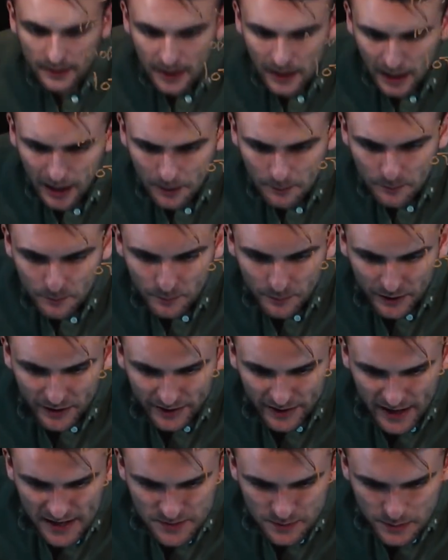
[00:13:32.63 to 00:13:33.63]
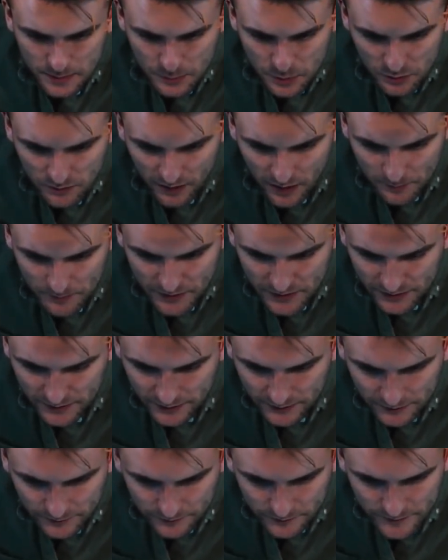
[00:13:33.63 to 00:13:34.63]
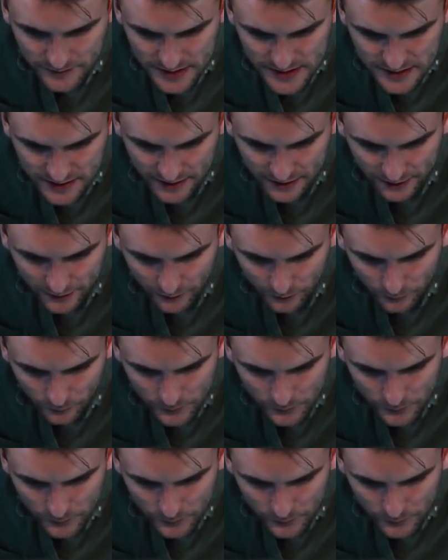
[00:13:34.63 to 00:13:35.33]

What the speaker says: But as we move up the scale,